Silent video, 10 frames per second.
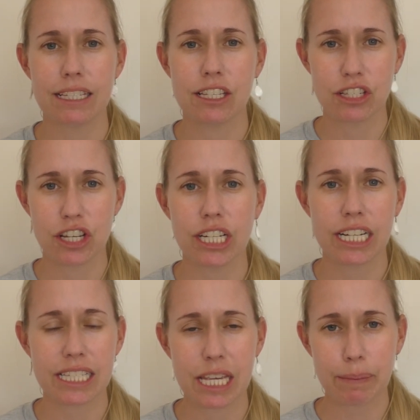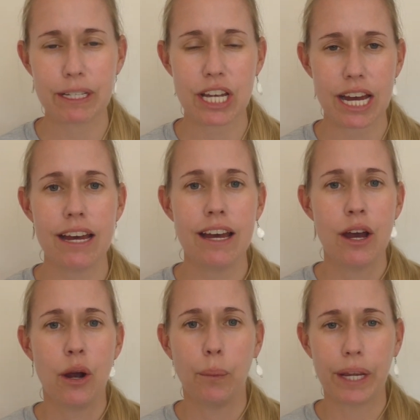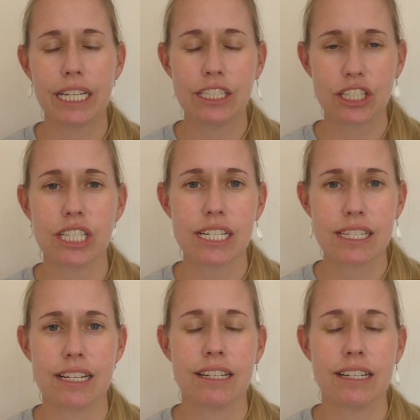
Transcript: This is good. Let's keep it here. We can do this.